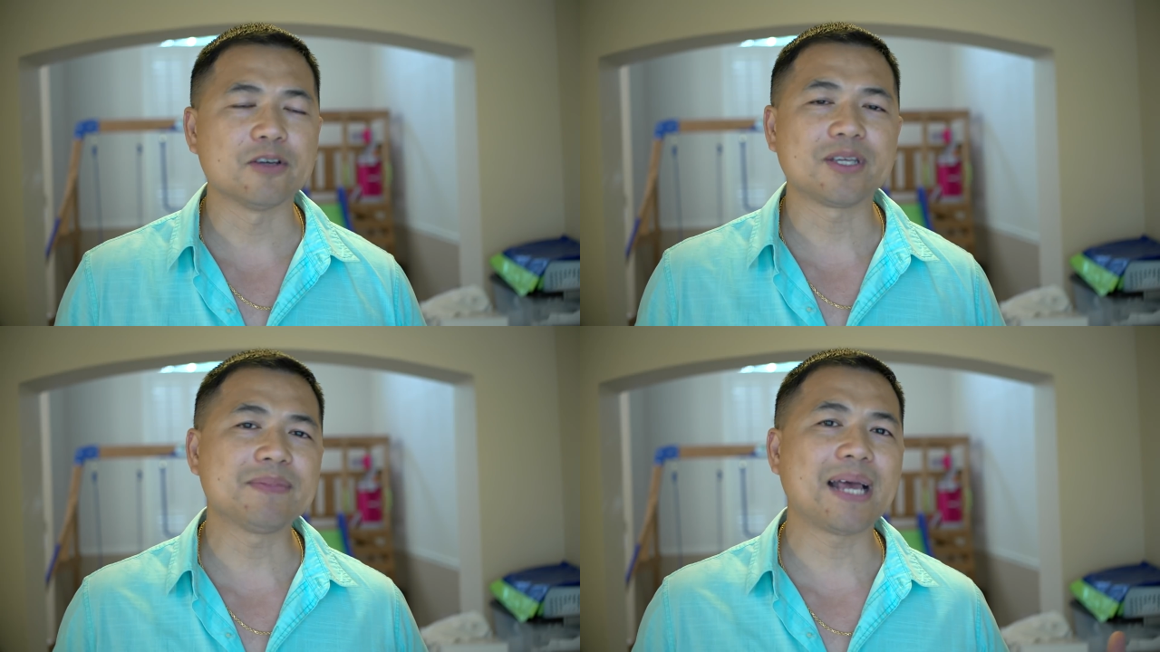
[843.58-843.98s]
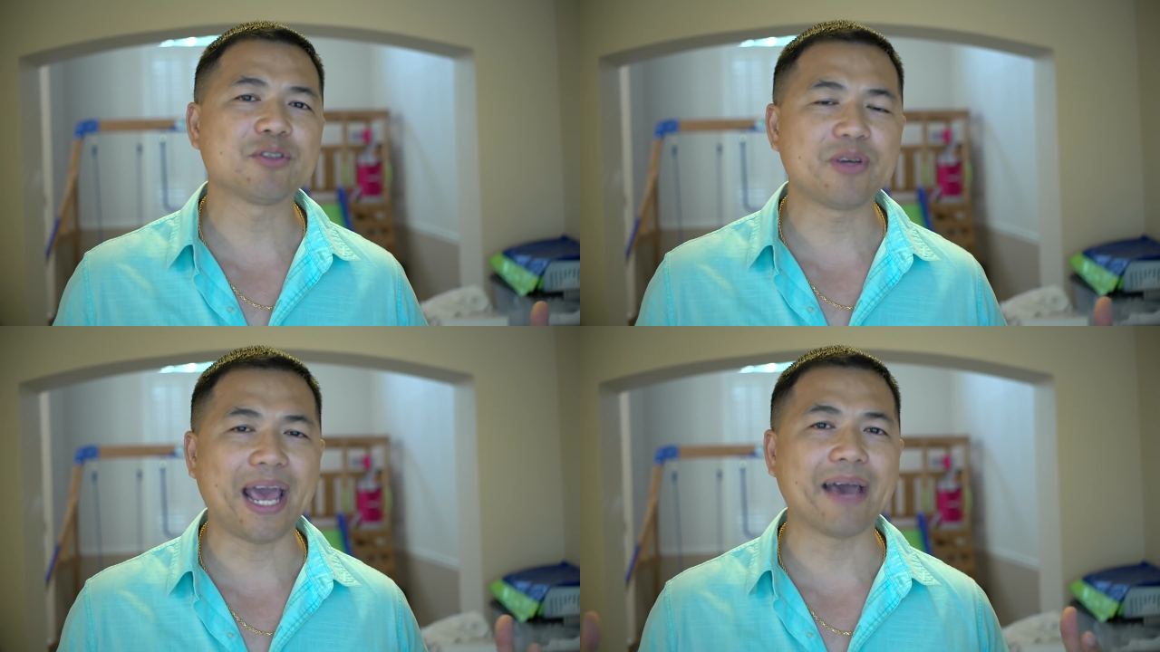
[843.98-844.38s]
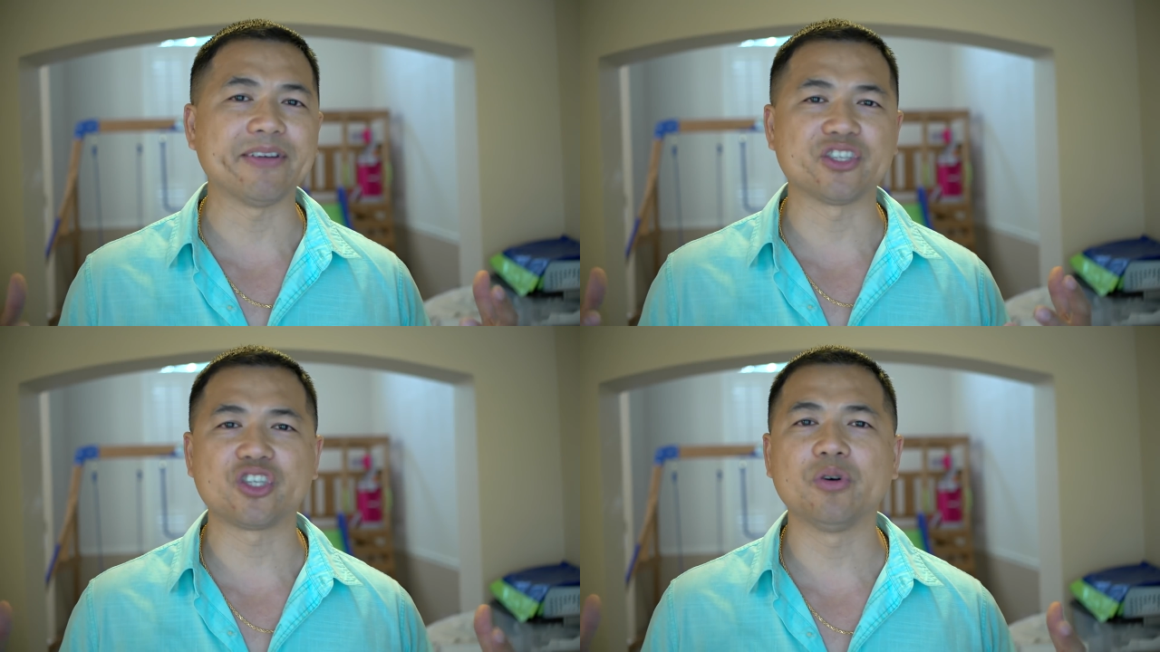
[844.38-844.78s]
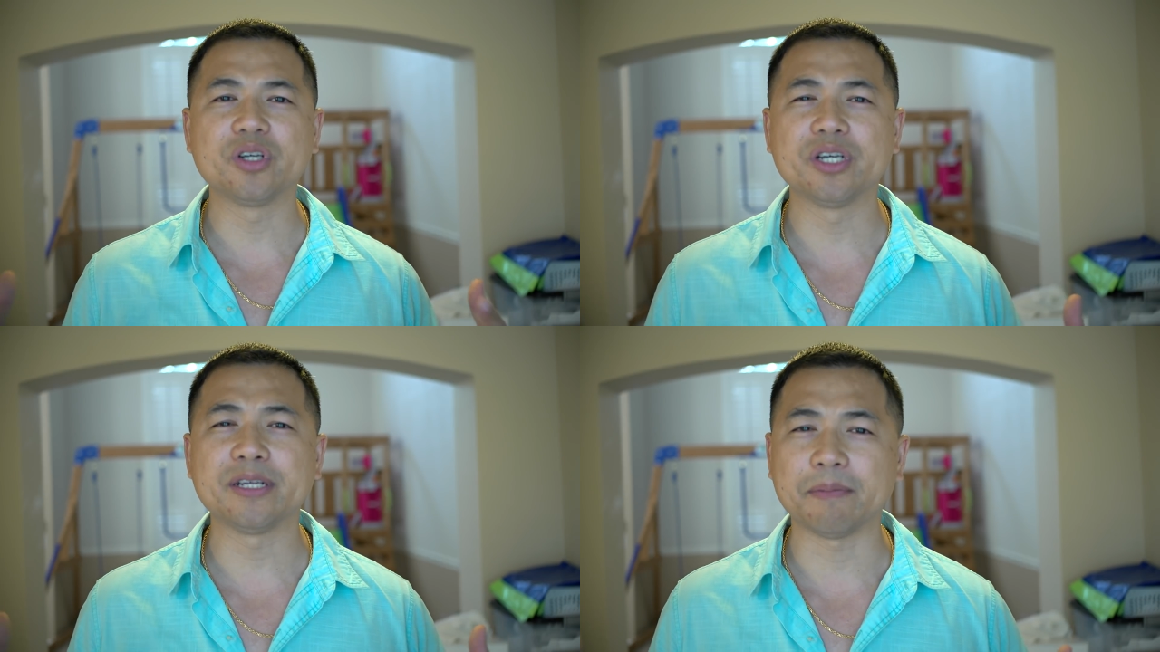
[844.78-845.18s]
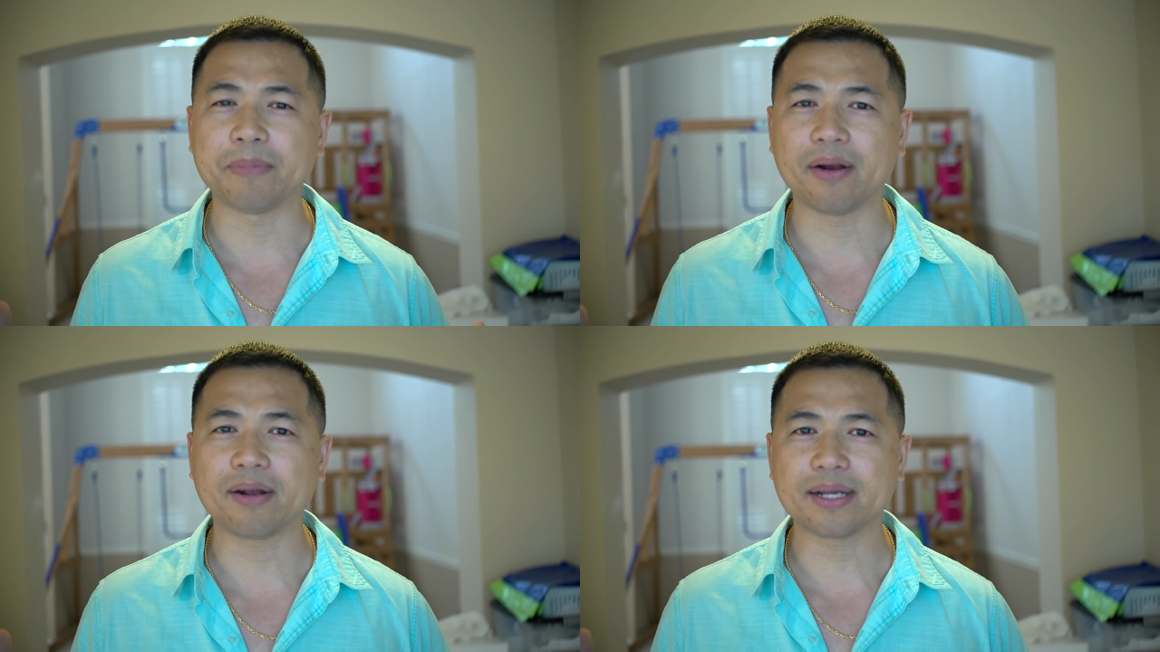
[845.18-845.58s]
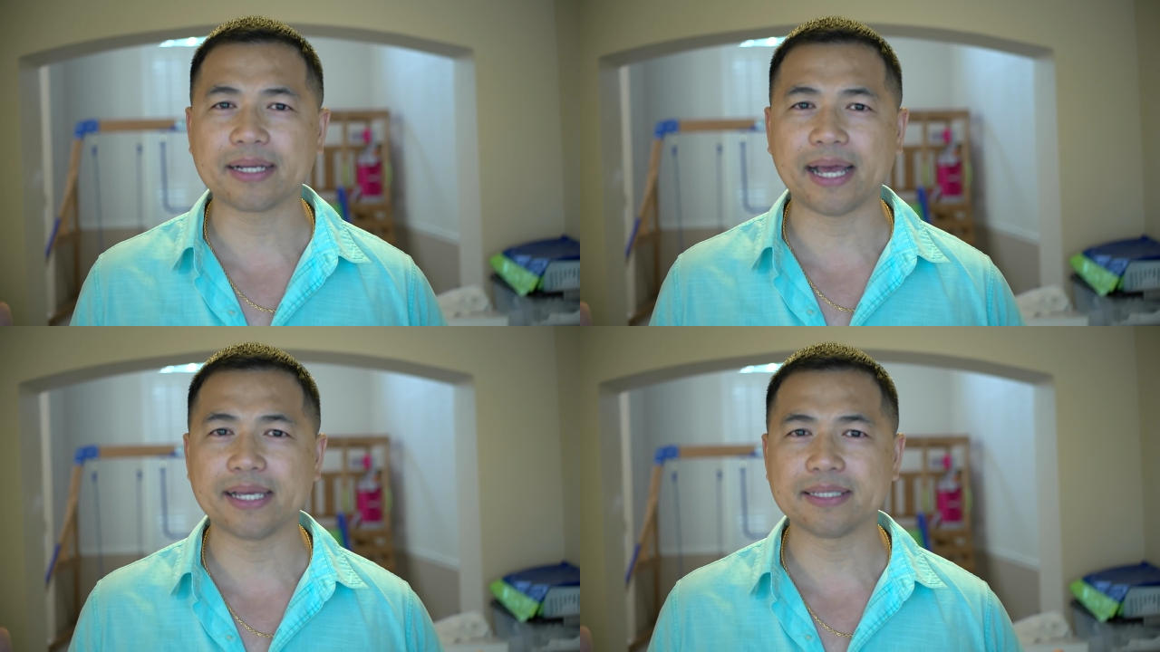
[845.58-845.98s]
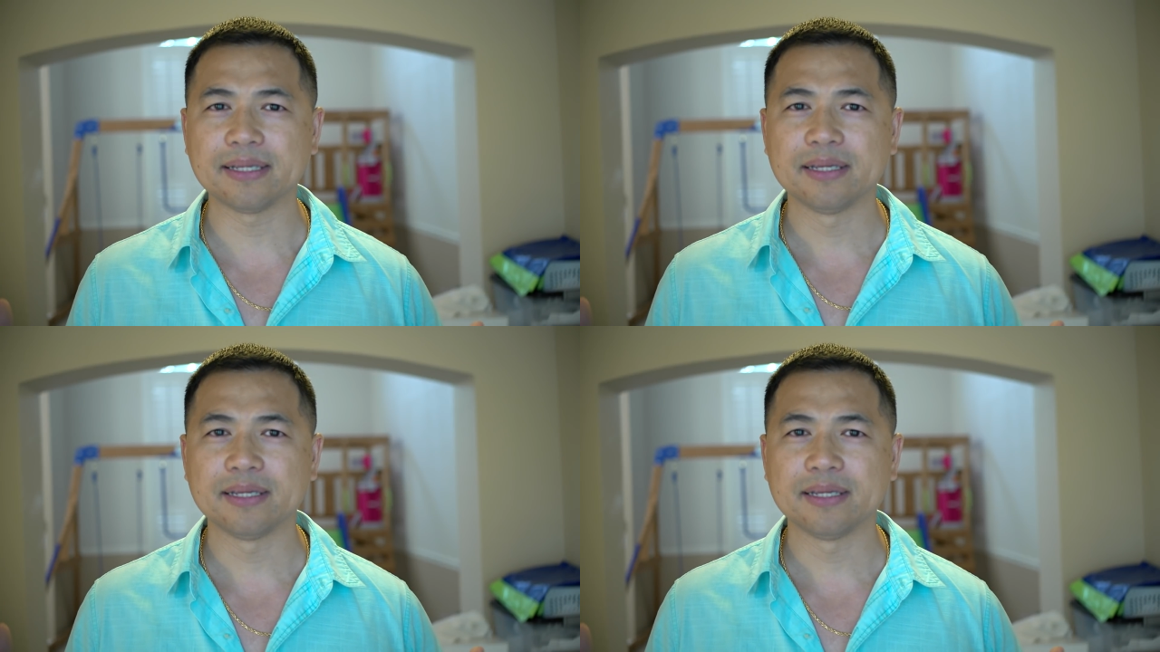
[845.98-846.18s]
know, sometimes we have it so good in America, guys.